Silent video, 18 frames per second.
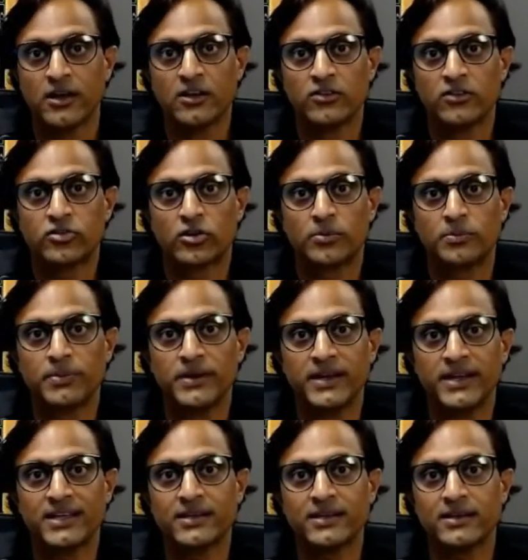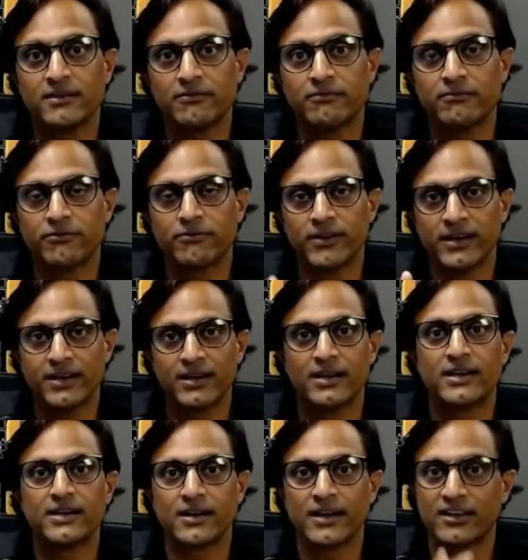So being very
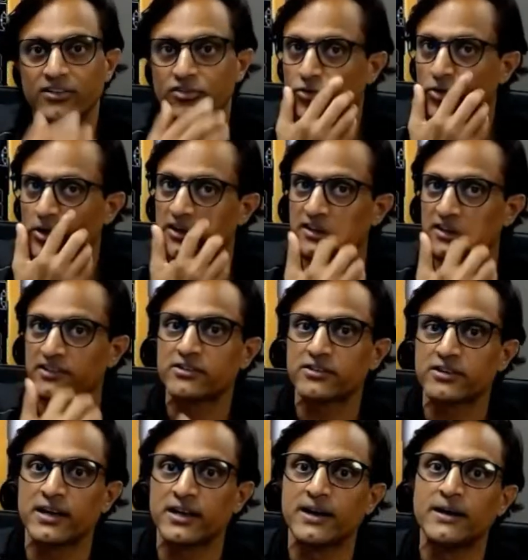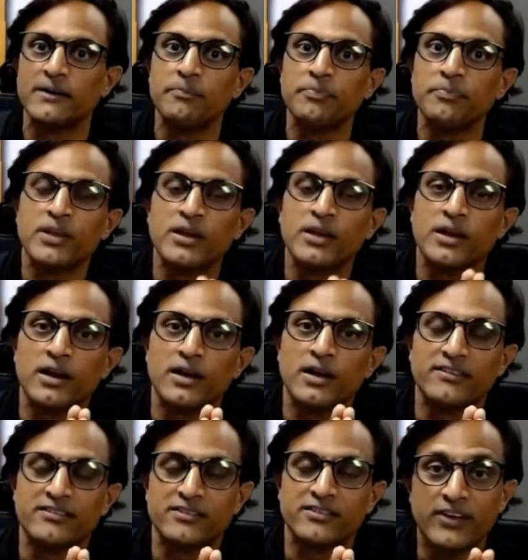little as far as
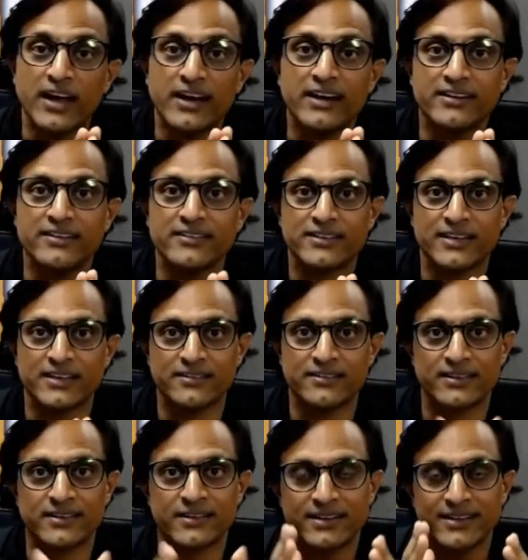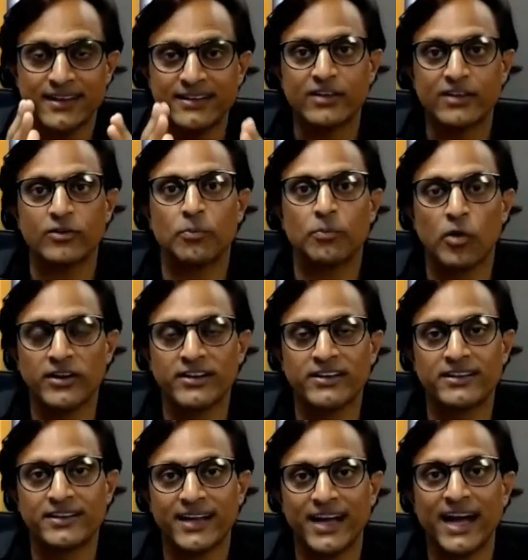the severity is concerned at that given point
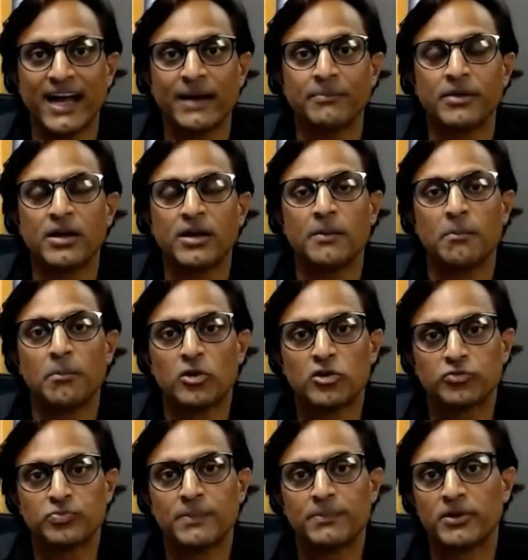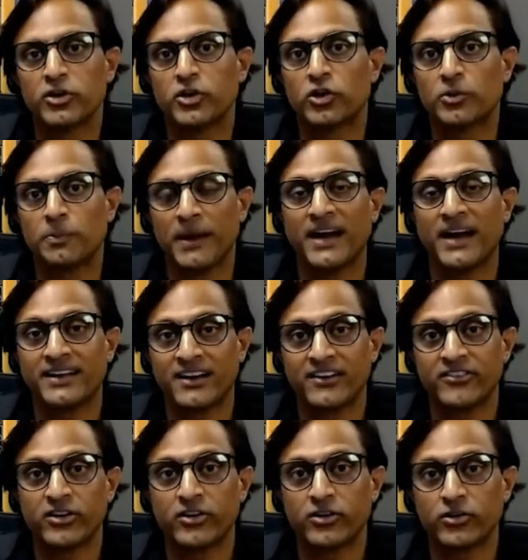in time, most people don't pay
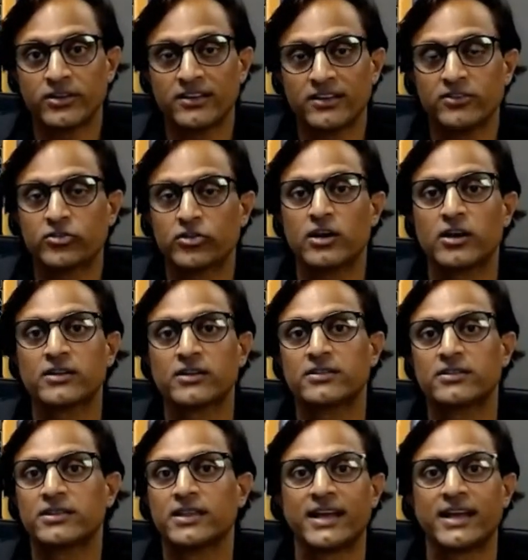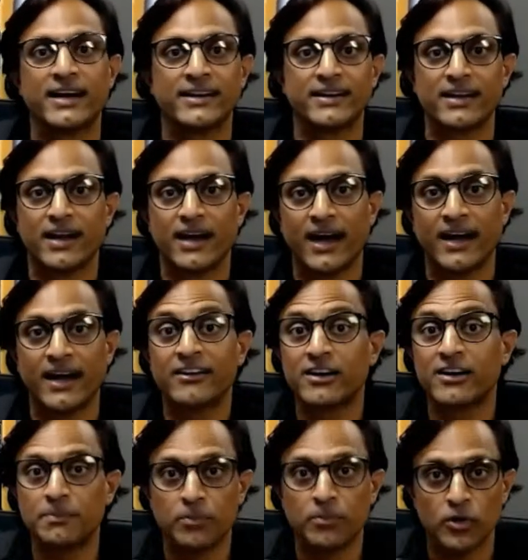attention to this or they get
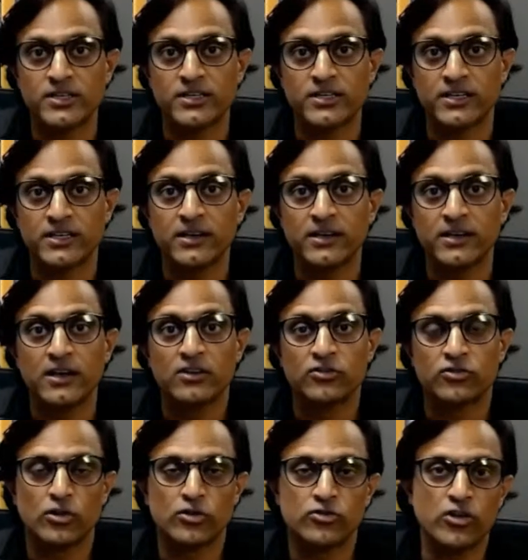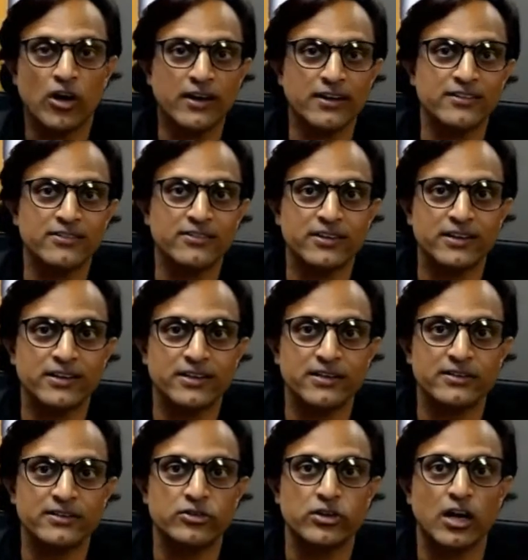unreported. So John is
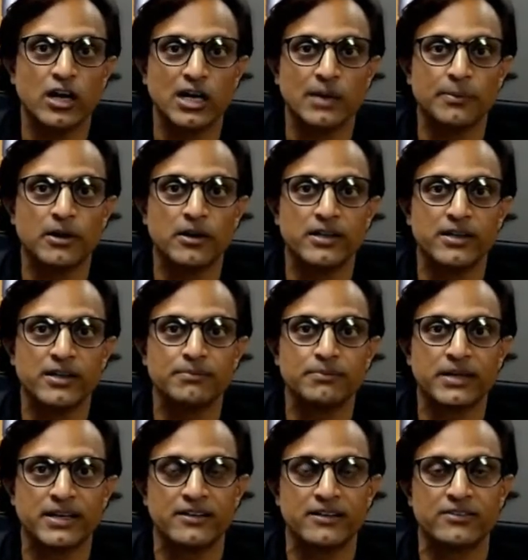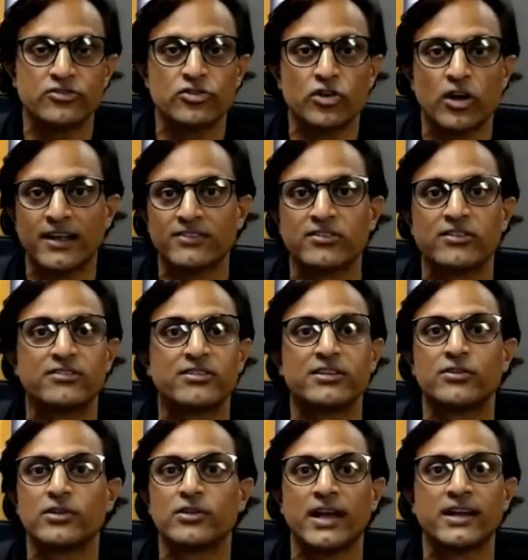here to talk about it because John has
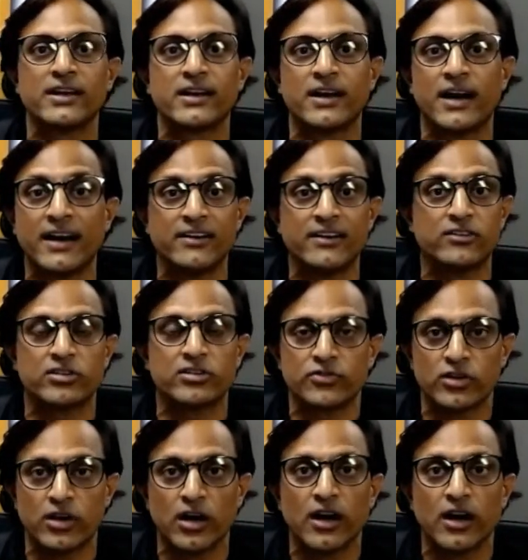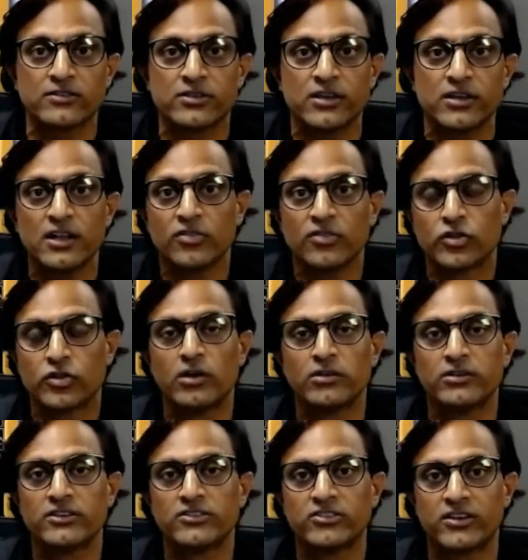received like hundreds of shocks
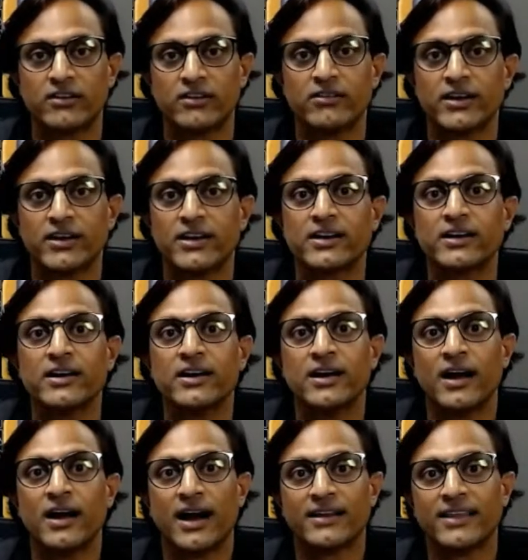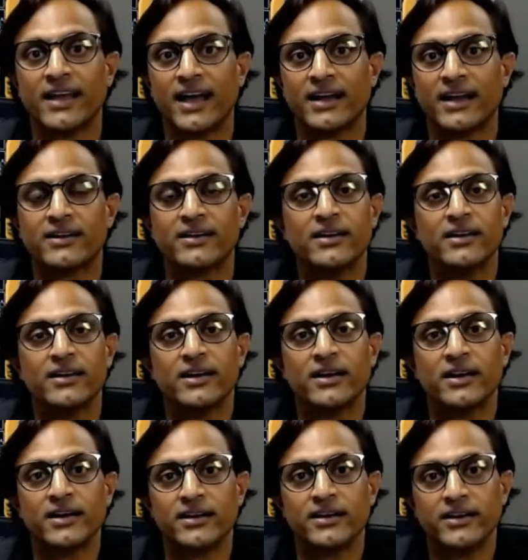throughout his career, and then
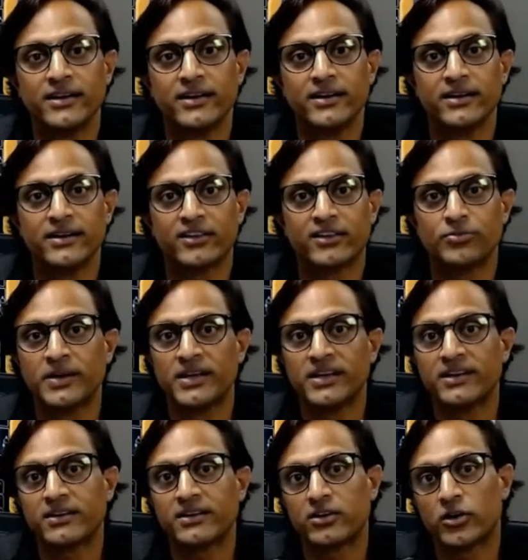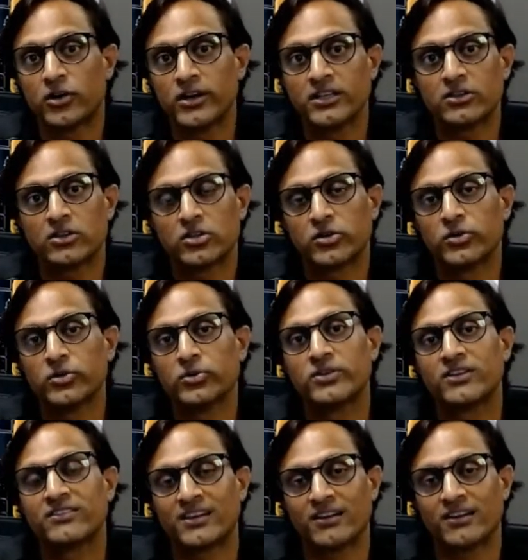he has been going
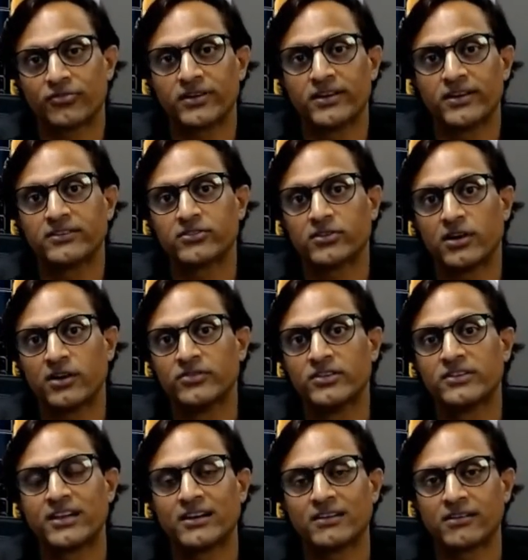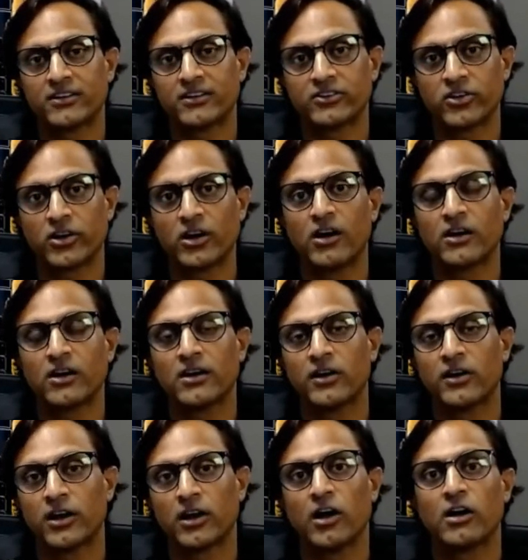through the sufferings of this electric shock
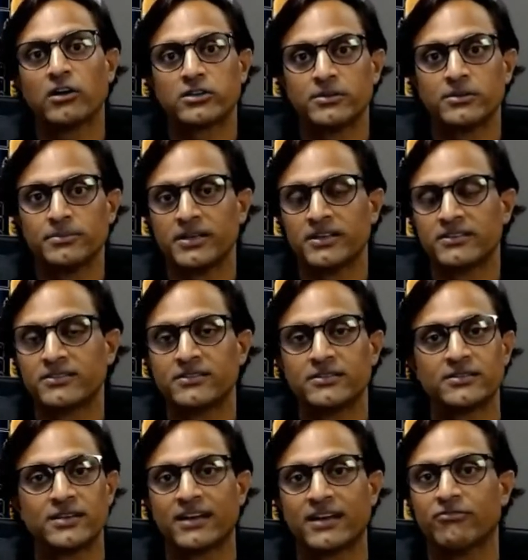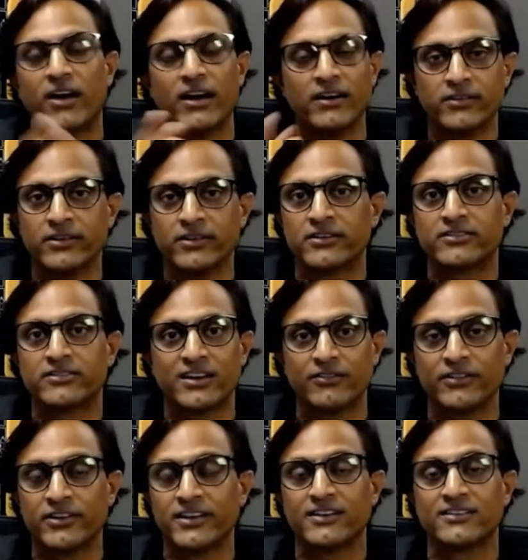on a long-term basis, like 5 years,
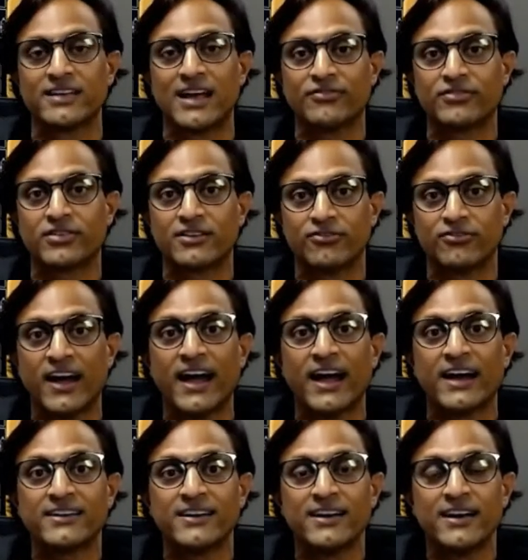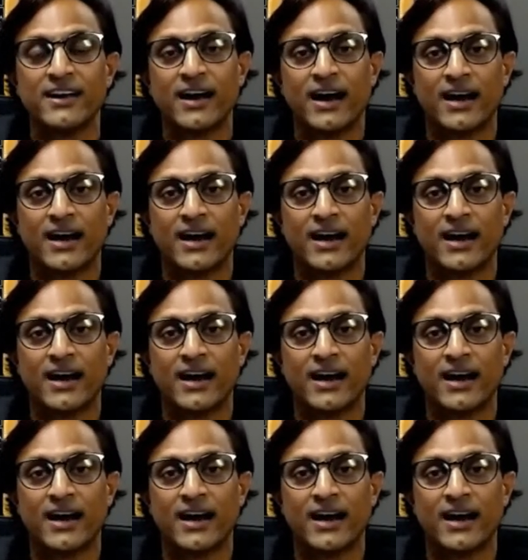7 years after the fact.